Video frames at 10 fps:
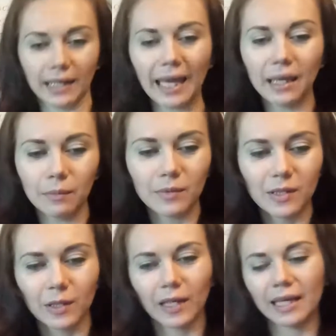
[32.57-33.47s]

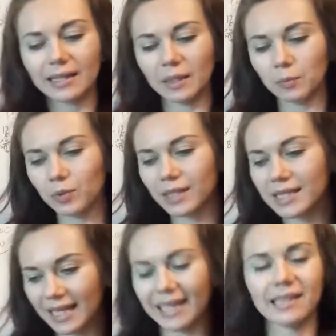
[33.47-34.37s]
games, yeah, they
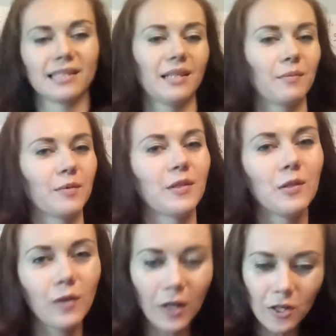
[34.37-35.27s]
pretend some
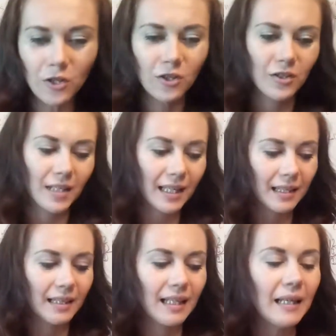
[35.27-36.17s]
situations
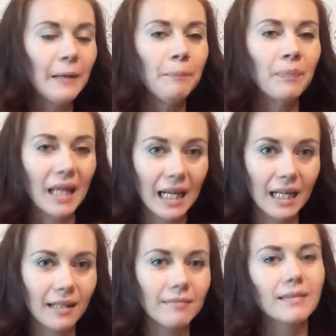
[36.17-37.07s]
and they
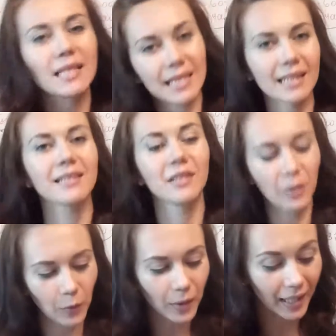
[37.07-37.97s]
discuss it
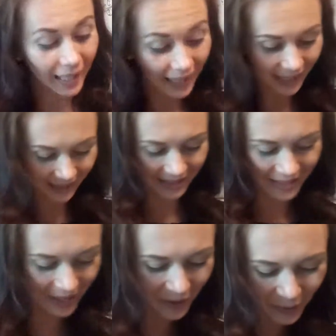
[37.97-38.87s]
over again.
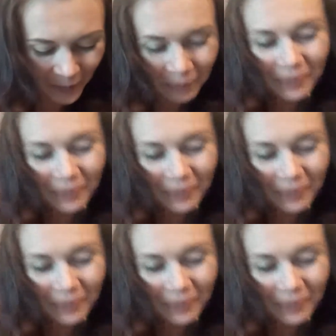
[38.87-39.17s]
So